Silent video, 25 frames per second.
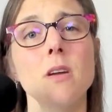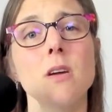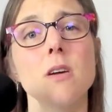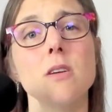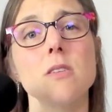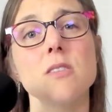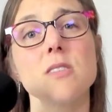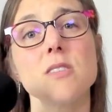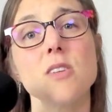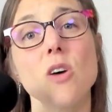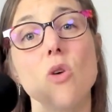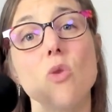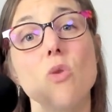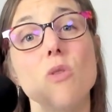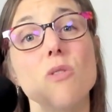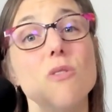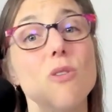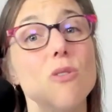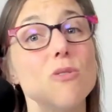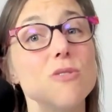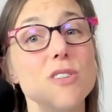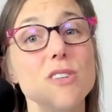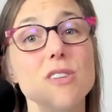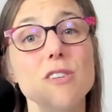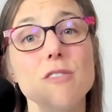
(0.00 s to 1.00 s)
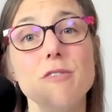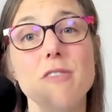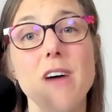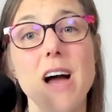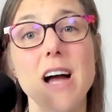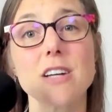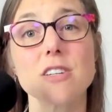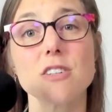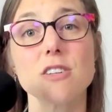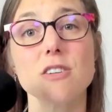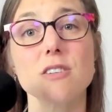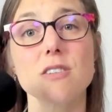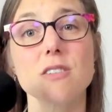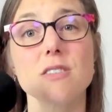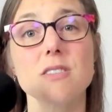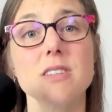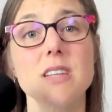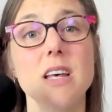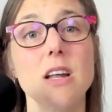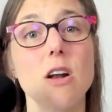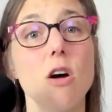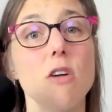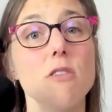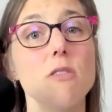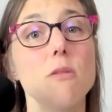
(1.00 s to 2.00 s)
So those are the factors
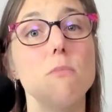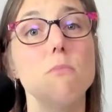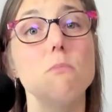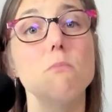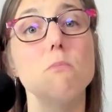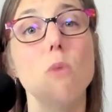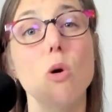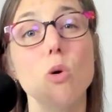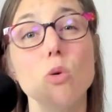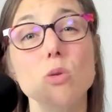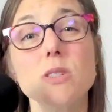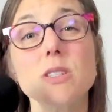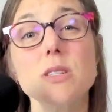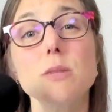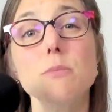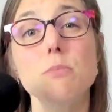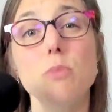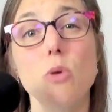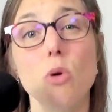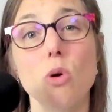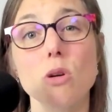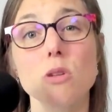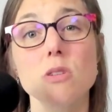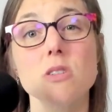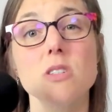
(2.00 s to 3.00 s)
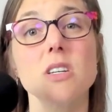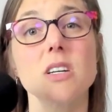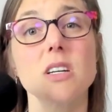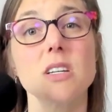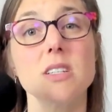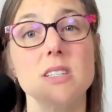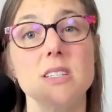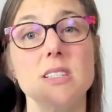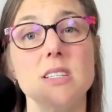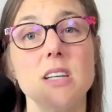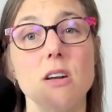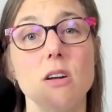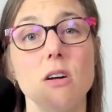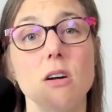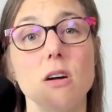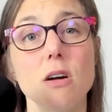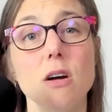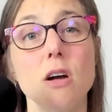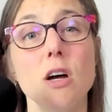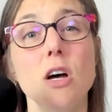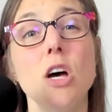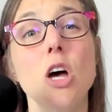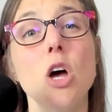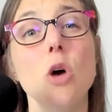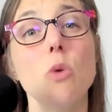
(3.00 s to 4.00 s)
that are the most important to consider
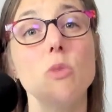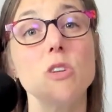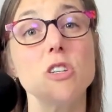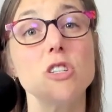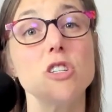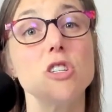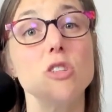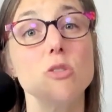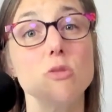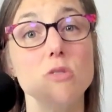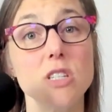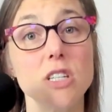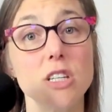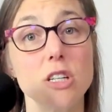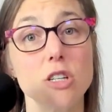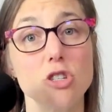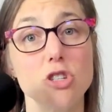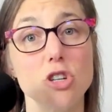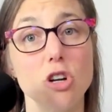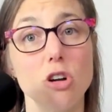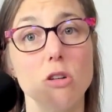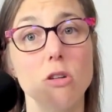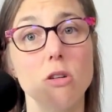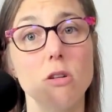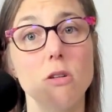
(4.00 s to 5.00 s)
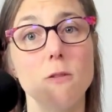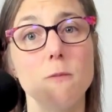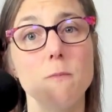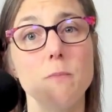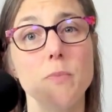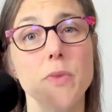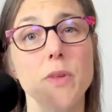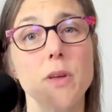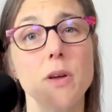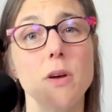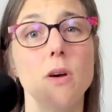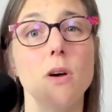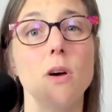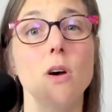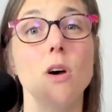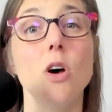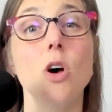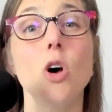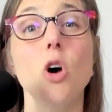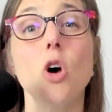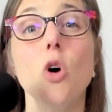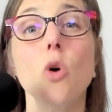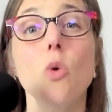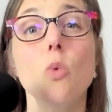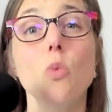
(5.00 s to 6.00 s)
when choosing a journal.
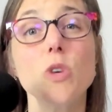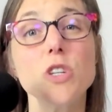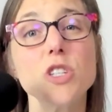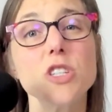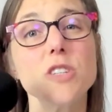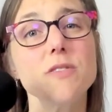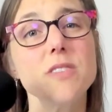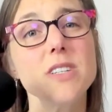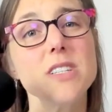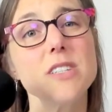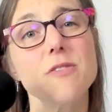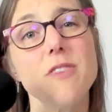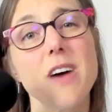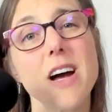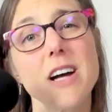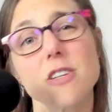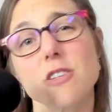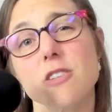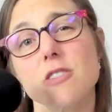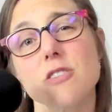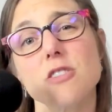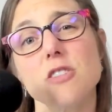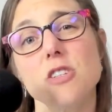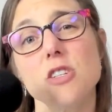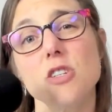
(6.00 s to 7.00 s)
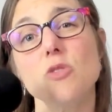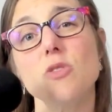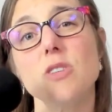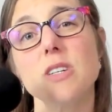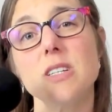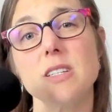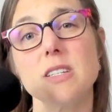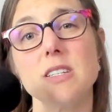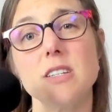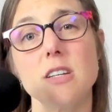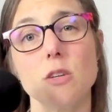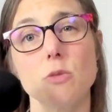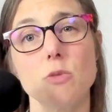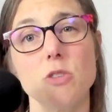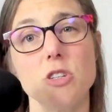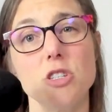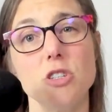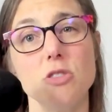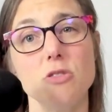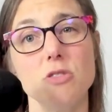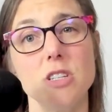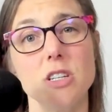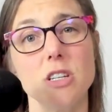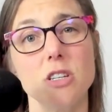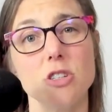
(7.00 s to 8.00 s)
Which of these factors do you consider when
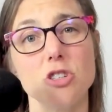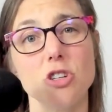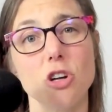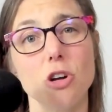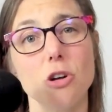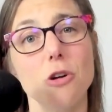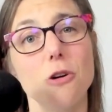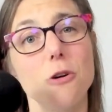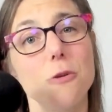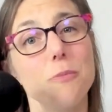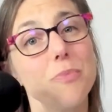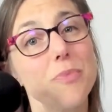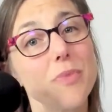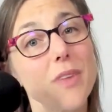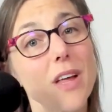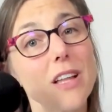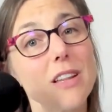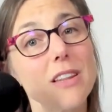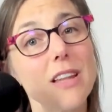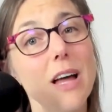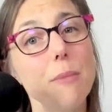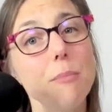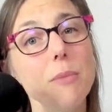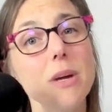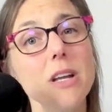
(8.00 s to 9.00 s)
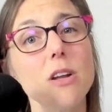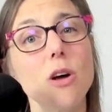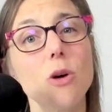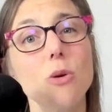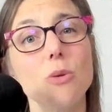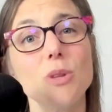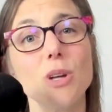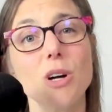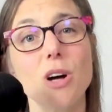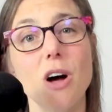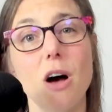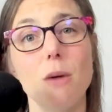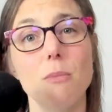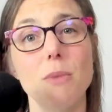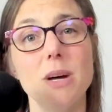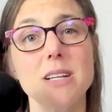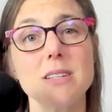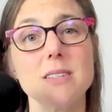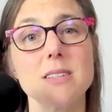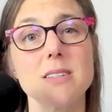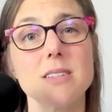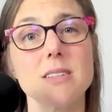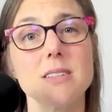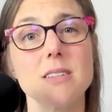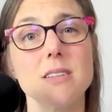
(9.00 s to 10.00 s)
choosing a journal? Let me know in the
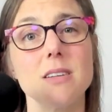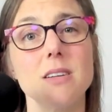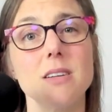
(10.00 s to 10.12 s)
comments.